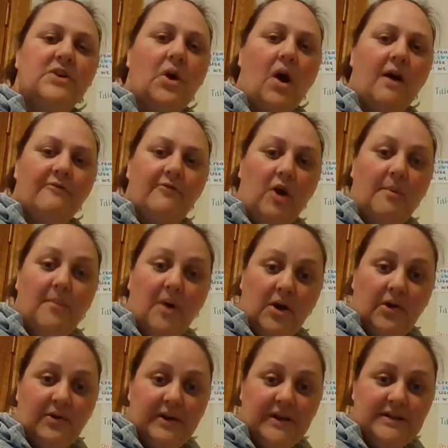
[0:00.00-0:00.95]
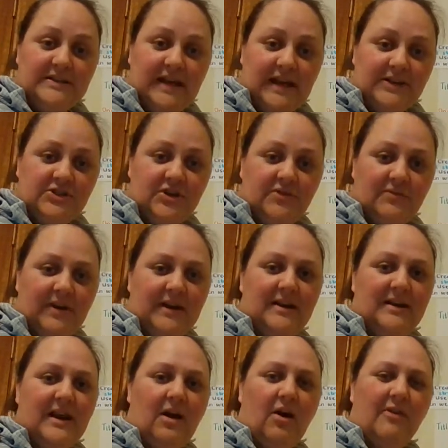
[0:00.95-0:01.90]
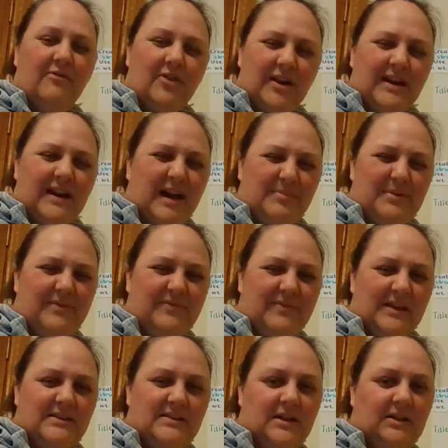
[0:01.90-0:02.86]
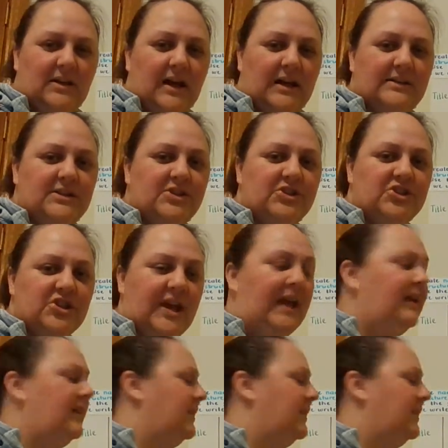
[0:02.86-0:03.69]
I've got my orientation written now. I've got a couple of things I'd like to check.